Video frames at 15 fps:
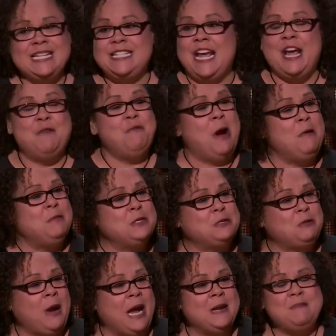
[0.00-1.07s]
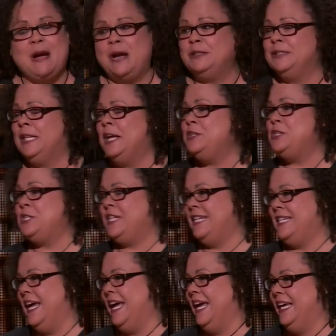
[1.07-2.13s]
to say, what was great about lunch
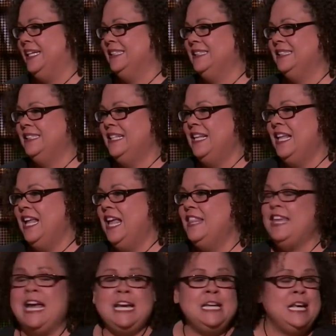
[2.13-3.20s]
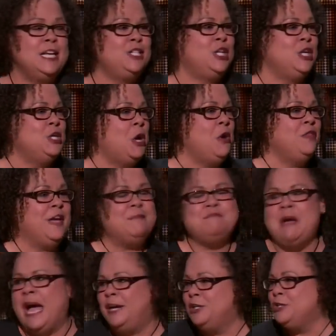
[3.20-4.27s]
today? They need to know they
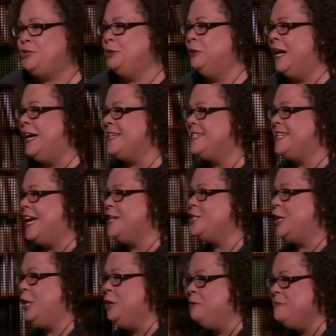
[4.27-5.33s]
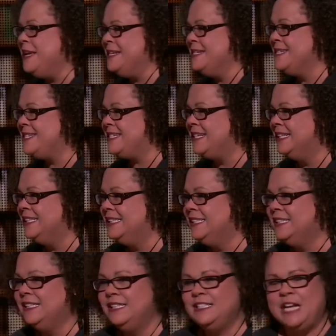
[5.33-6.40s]
matter to us as humans,
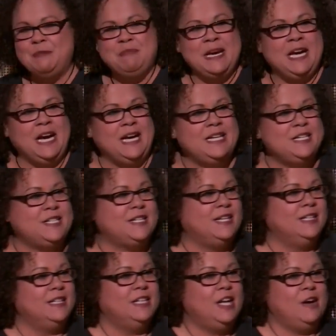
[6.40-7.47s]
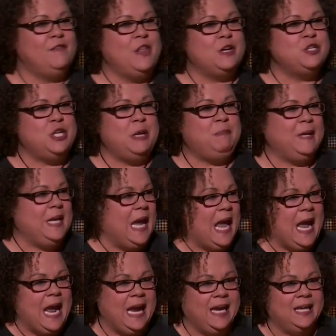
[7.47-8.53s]
not because of their
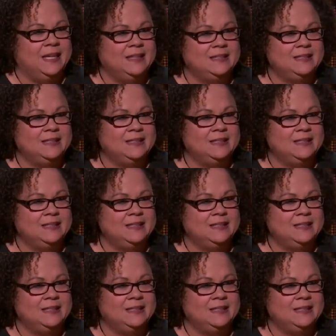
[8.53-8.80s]
GPA.